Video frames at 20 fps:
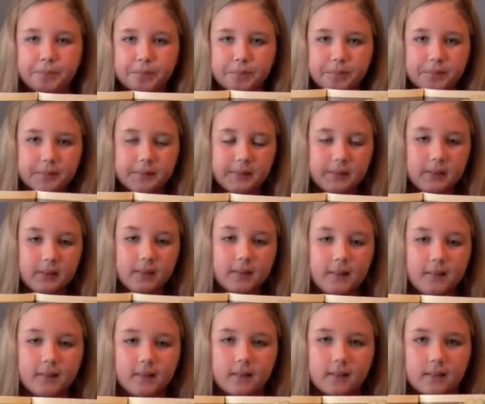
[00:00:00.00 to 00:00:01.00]

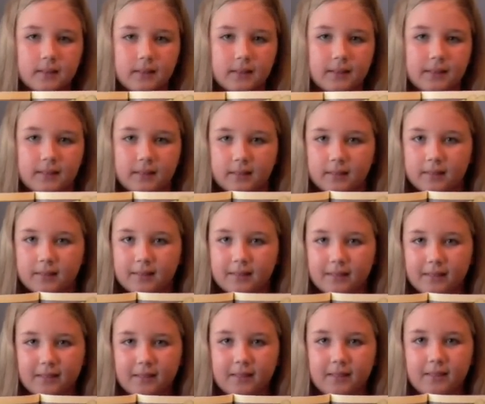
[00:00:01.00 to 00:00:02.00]

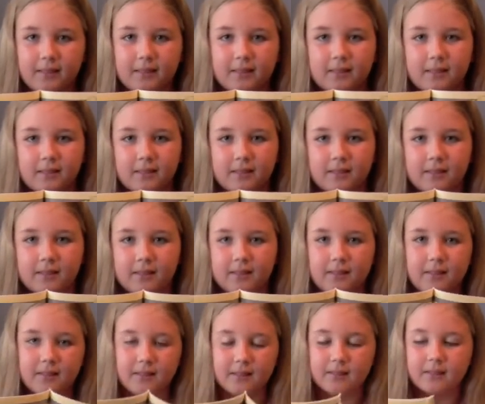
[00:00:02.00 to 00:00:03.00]

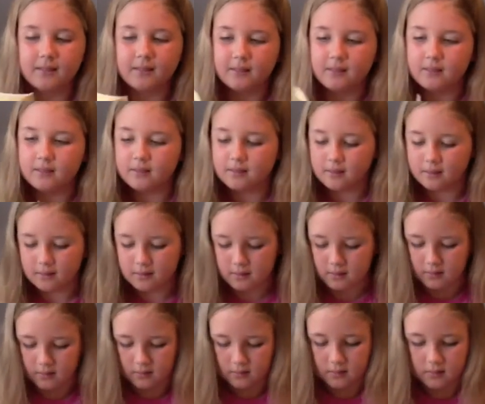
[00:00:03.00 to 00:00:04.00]

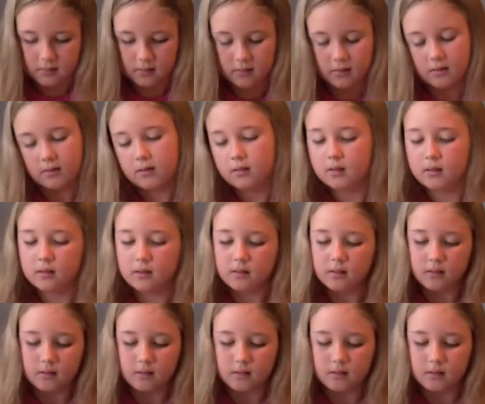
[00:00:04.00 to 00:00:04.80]
No one is speaking in this clip.